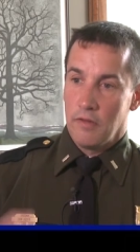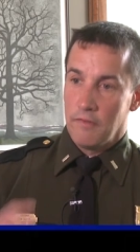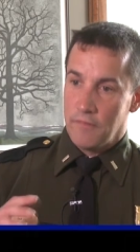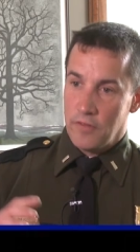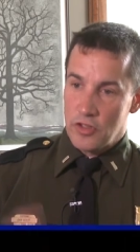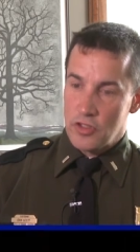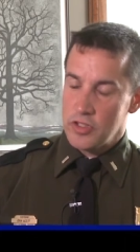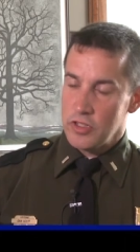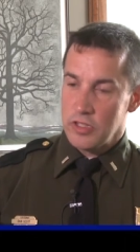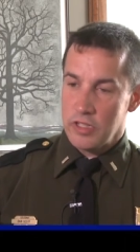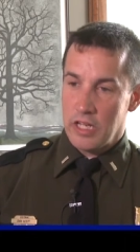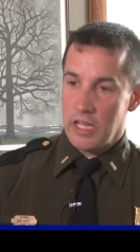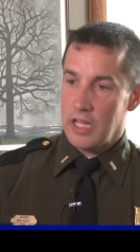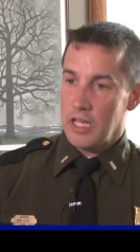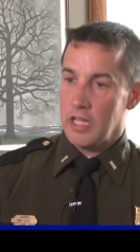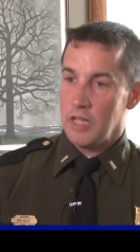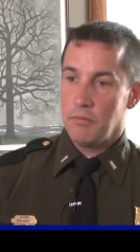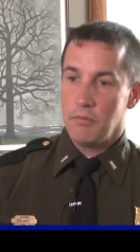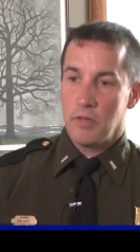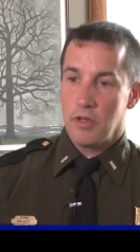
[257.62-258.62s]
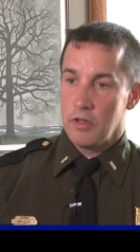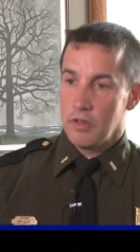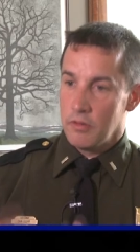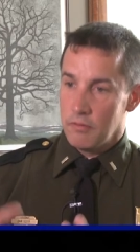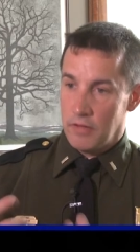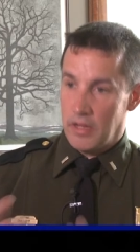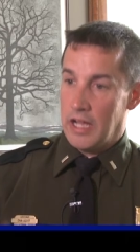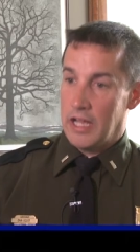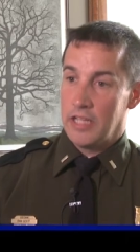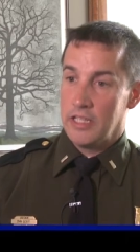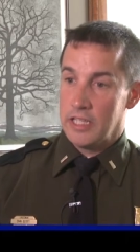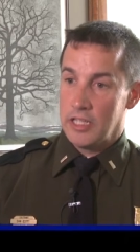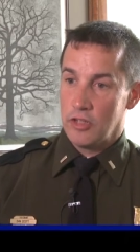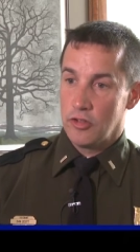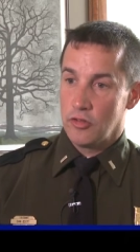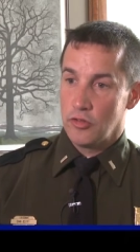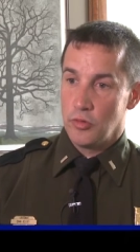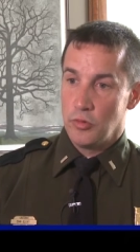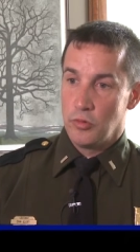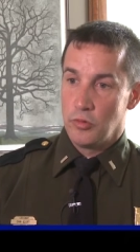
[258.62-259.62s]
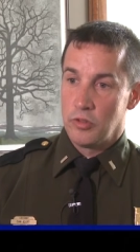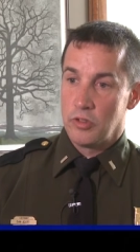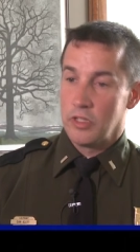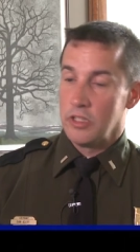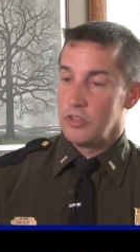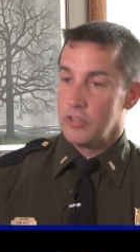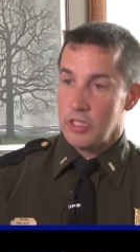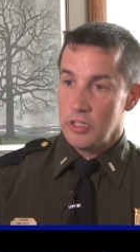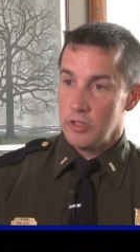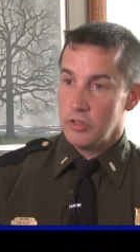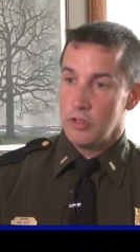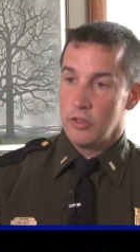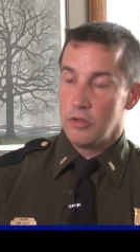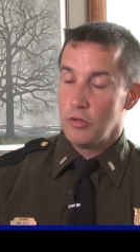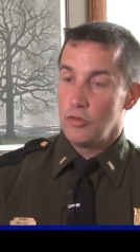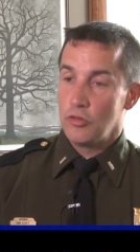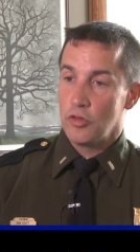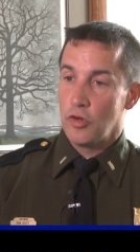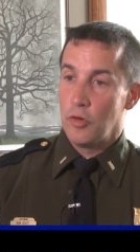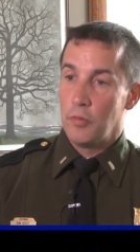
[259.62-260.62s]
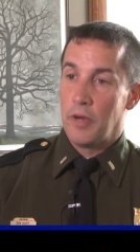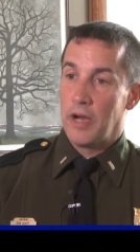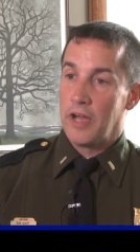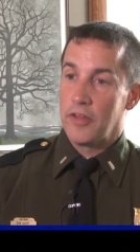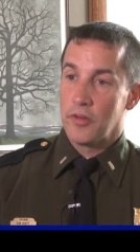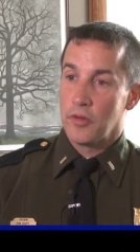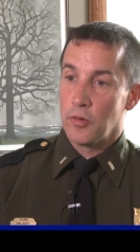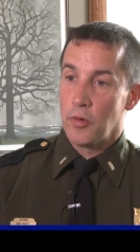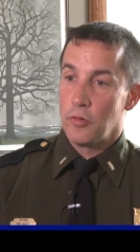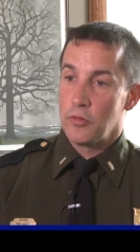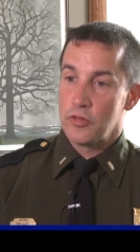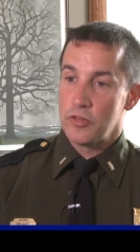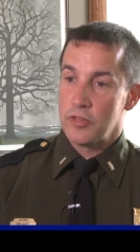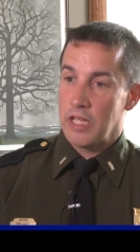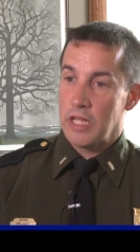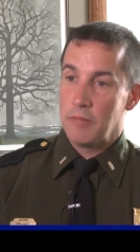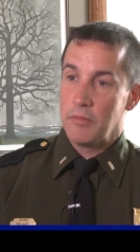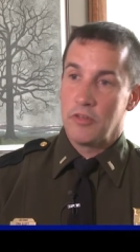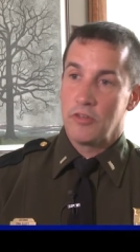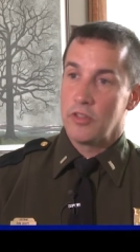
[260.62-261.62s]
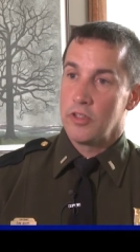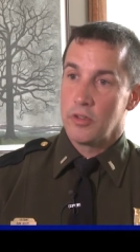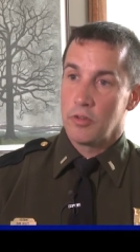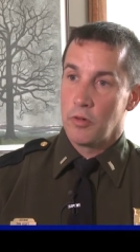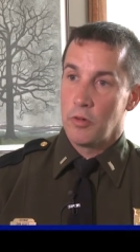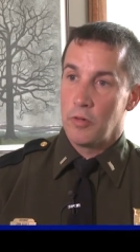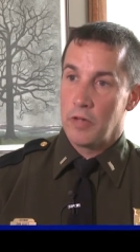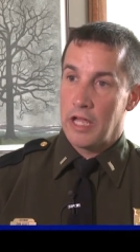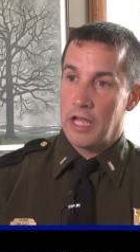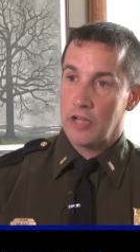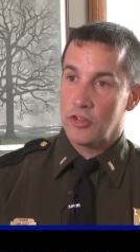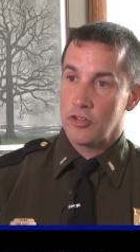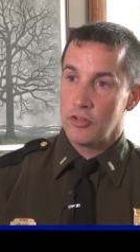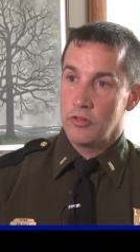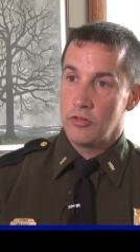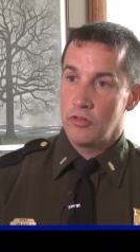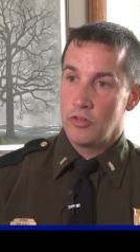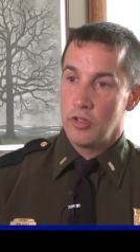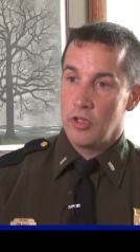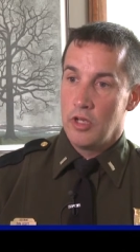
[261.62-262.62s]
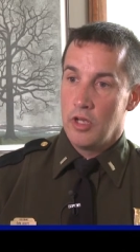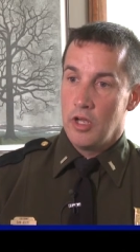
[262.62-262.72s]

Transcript: fish and game violators who continue to do so by their own statements and their own actions.